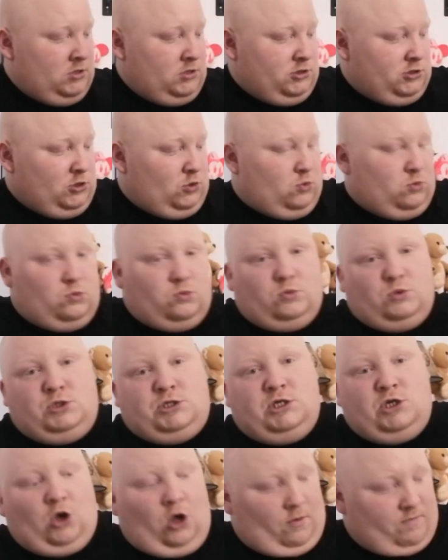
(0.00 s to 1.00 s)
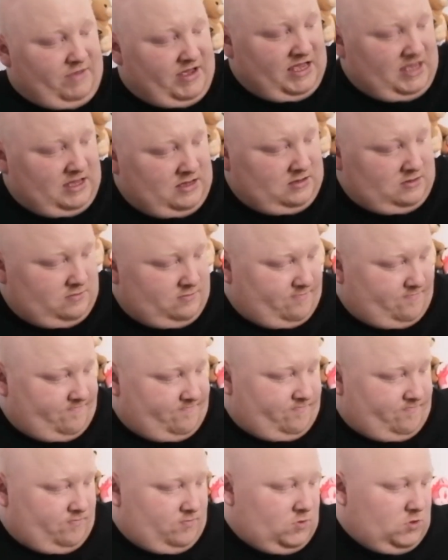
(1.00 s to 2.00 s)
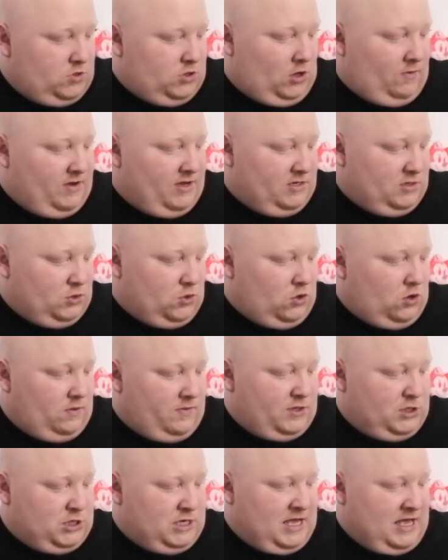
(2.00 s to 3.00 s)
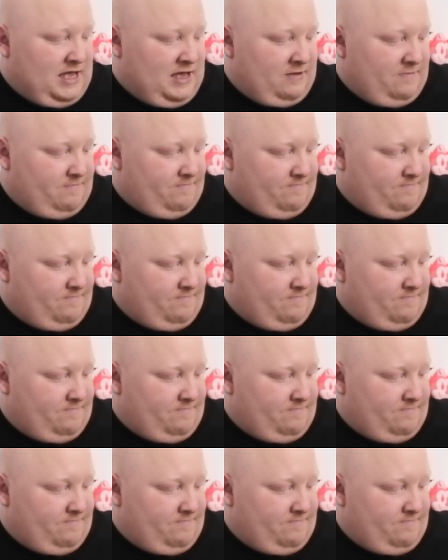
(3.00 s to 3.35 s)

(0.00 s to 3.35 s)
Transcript: So she got me, sorry it's caught on the chair,